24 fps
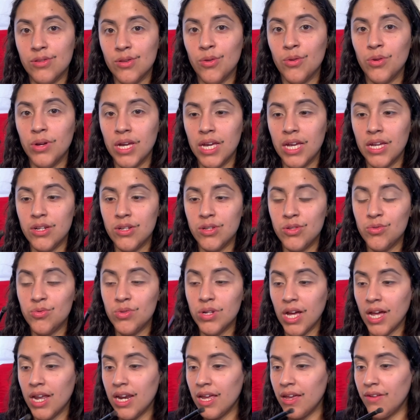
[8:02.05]
okay? Do
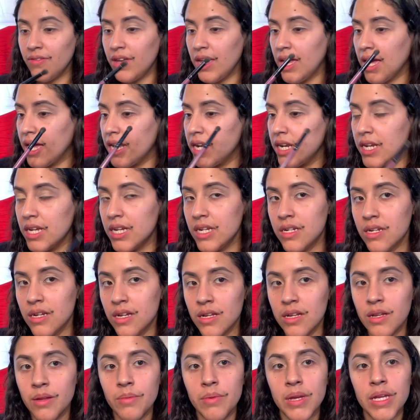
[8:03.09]
not heavy hand it.
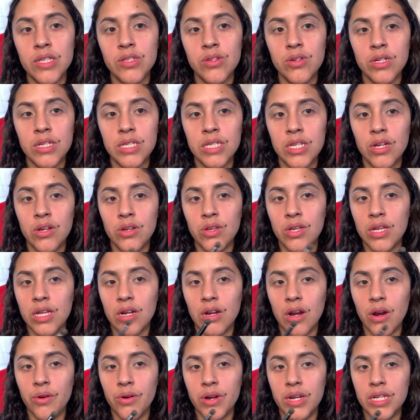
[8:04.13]
Um, as you can tell, you can
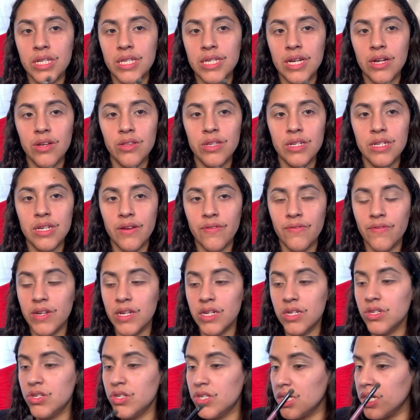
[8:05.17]
already tell the
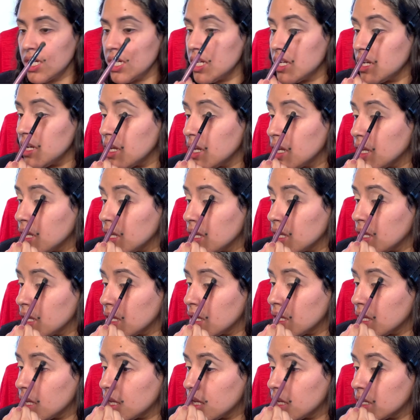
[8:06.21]
definition.
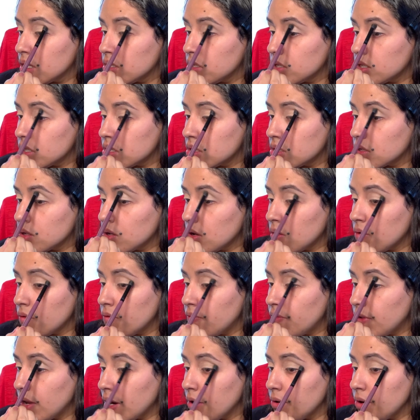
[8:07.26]
Just go
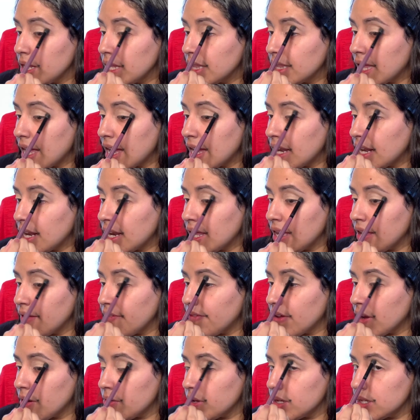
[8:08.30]
very lightly,
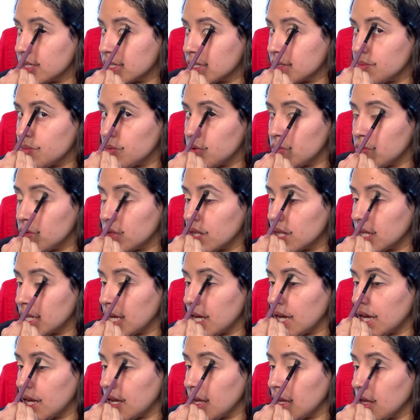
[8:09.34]
very
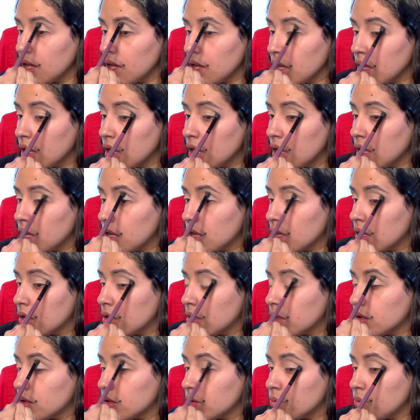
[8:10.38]
smoothly,
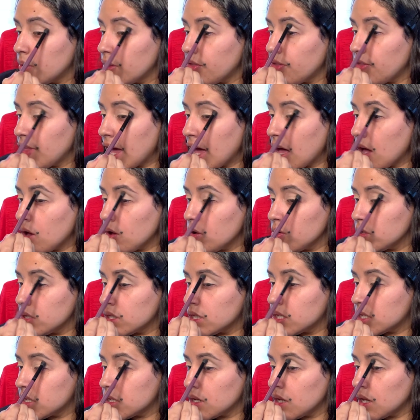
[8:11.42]

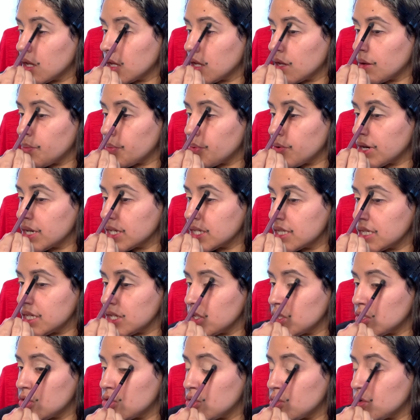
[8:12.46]
without uh,
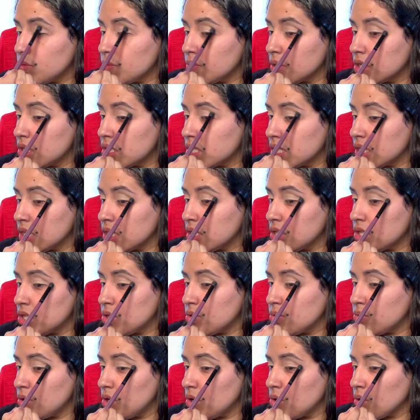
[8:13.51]
pressing too much
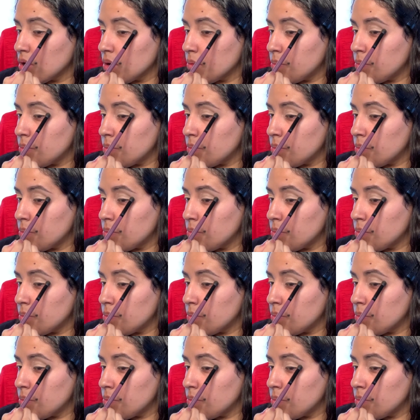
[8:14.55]
into your